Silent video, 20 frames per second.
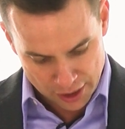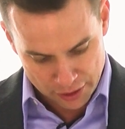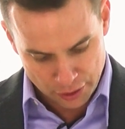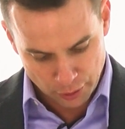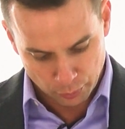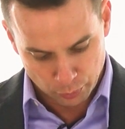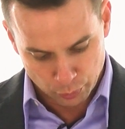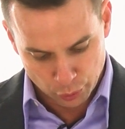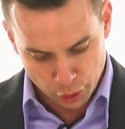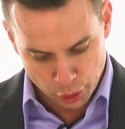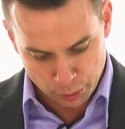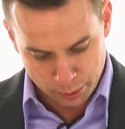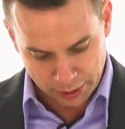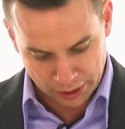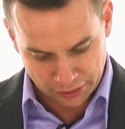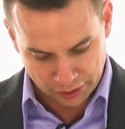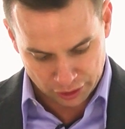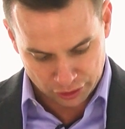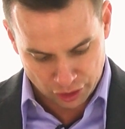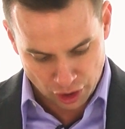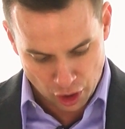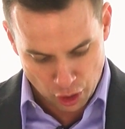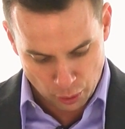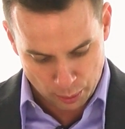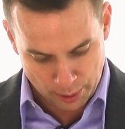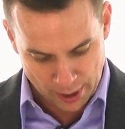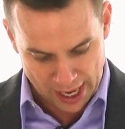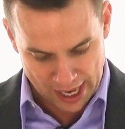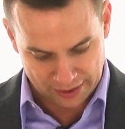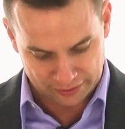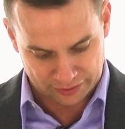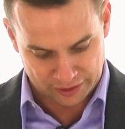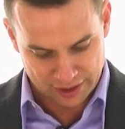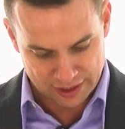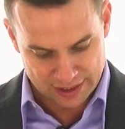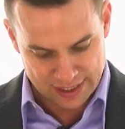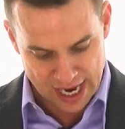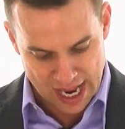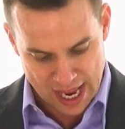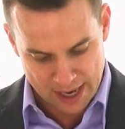The ruby, the topaz,
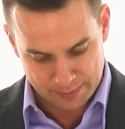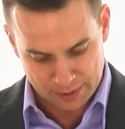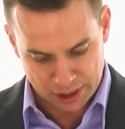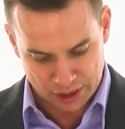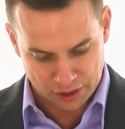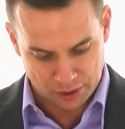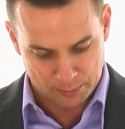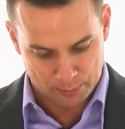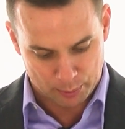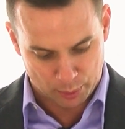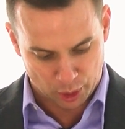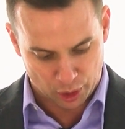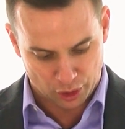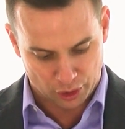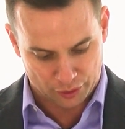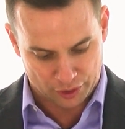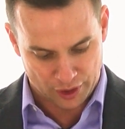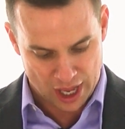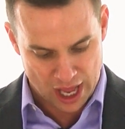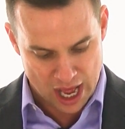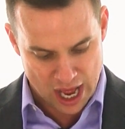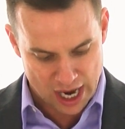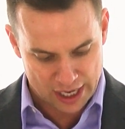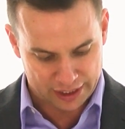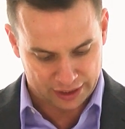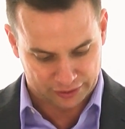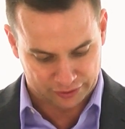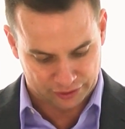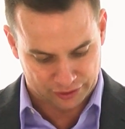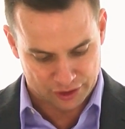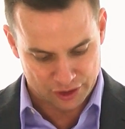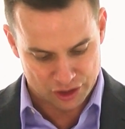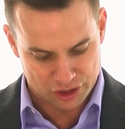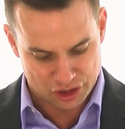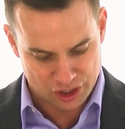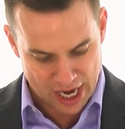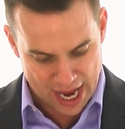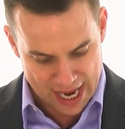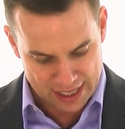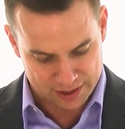the diamond, the beryl, the onyx, the
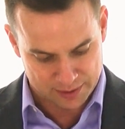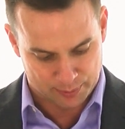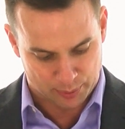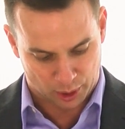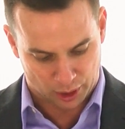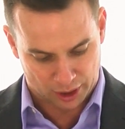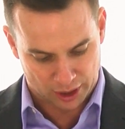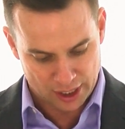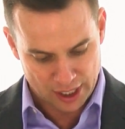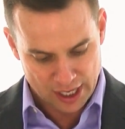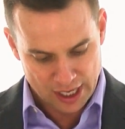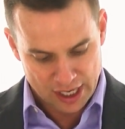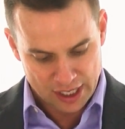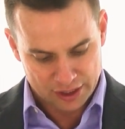jasper,